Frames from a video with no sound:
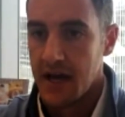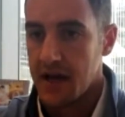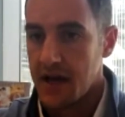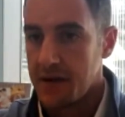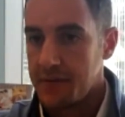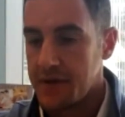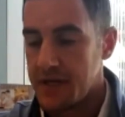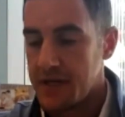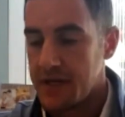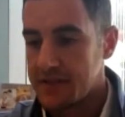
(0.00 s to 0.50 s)
Yeah,
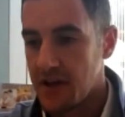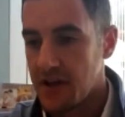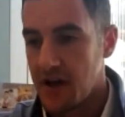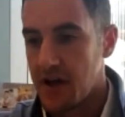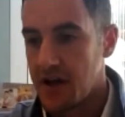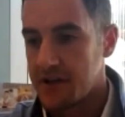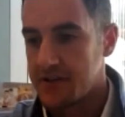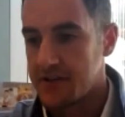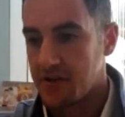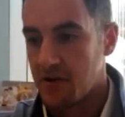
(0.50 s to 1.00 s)
I mean, it's
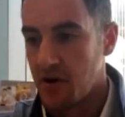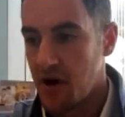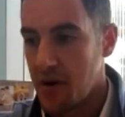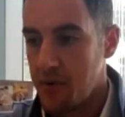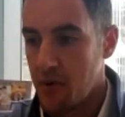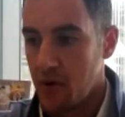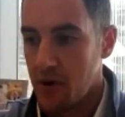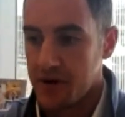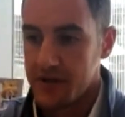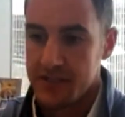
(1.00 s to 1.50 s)
a
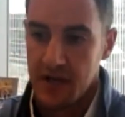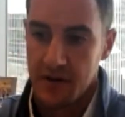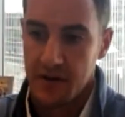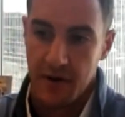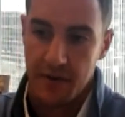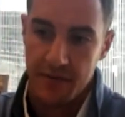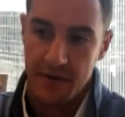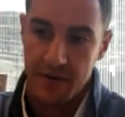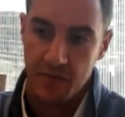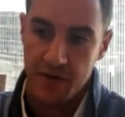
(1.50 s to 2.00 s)
great point, Tim.
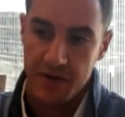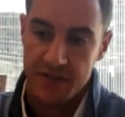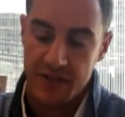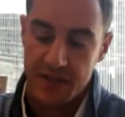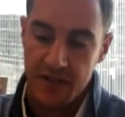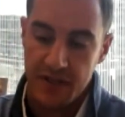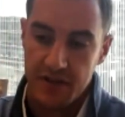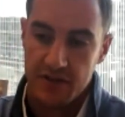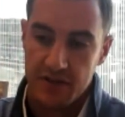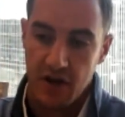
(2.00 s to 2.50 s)
I mean, we
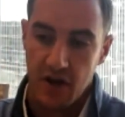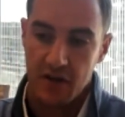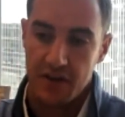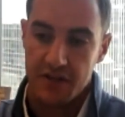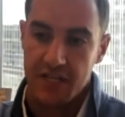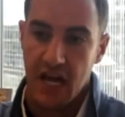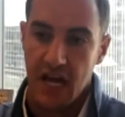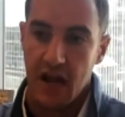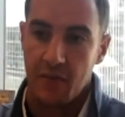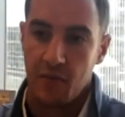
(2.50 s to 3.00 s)
see this all
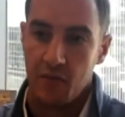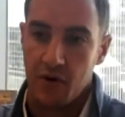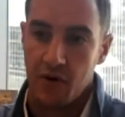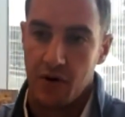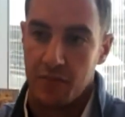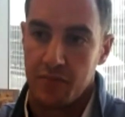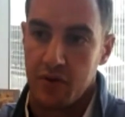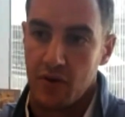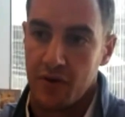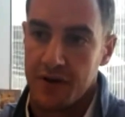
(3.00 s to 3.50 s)
the time
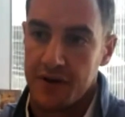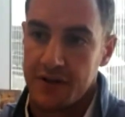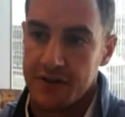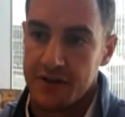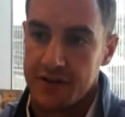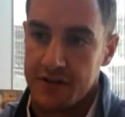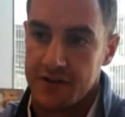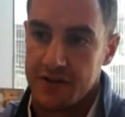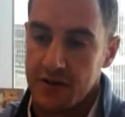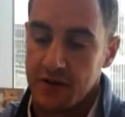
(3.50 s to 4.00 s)
where
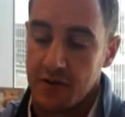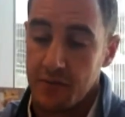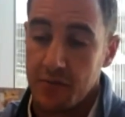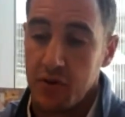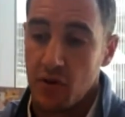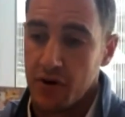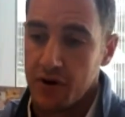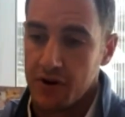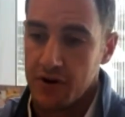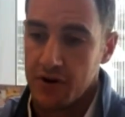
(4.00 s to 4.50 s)

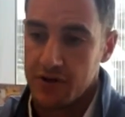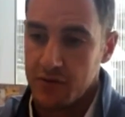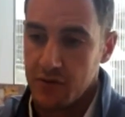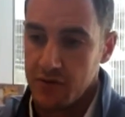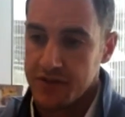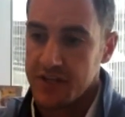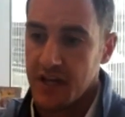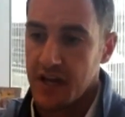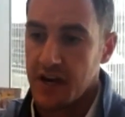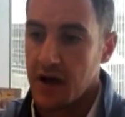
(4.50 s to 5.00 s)
employers
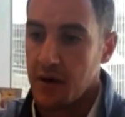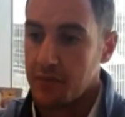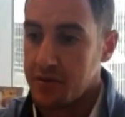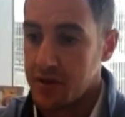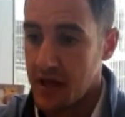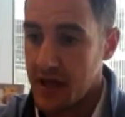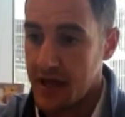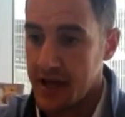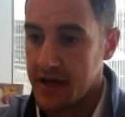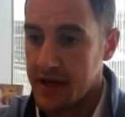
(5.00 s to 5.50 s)
will set
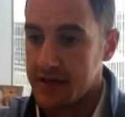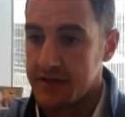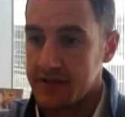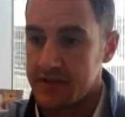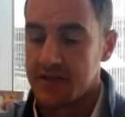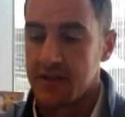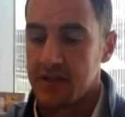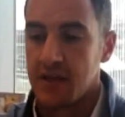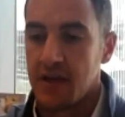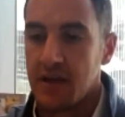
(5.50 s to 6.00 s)
up
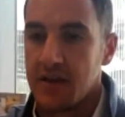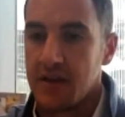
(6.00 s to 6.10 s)
plans.